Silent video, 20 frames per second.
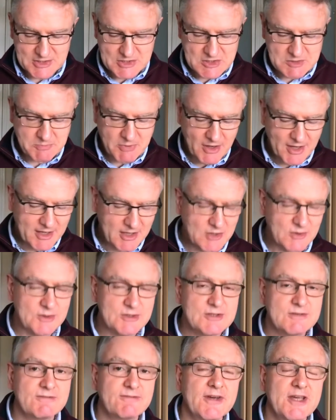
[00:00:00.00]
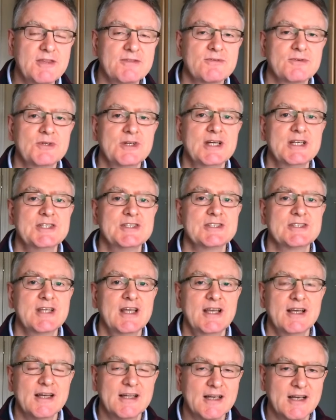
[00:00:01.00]
despite God's
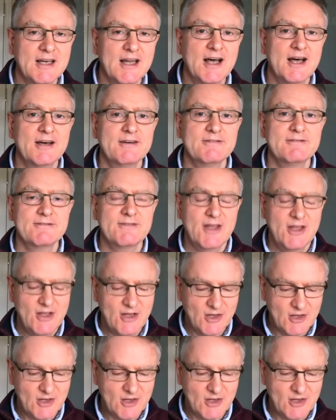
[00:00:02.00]
faithfulness and love